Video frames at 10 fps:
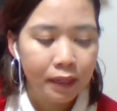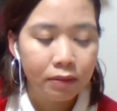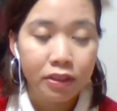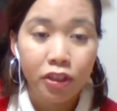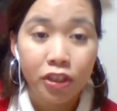
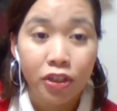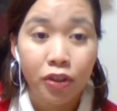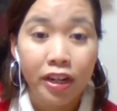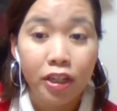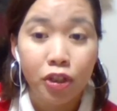I was just
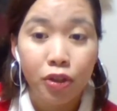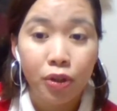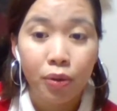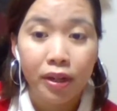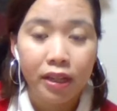trying to, you
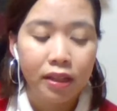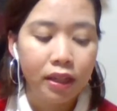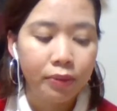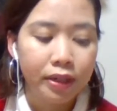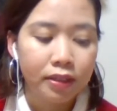know, get the
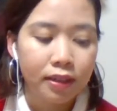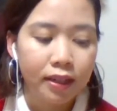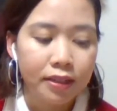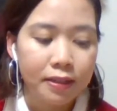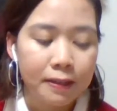lyrics,
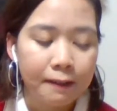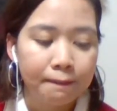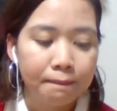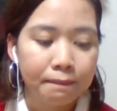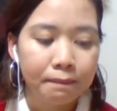guys.
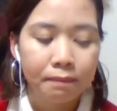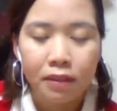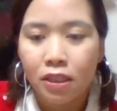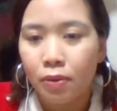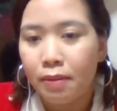
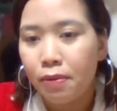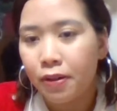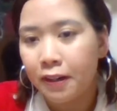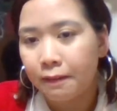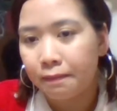This one
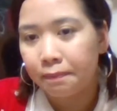more.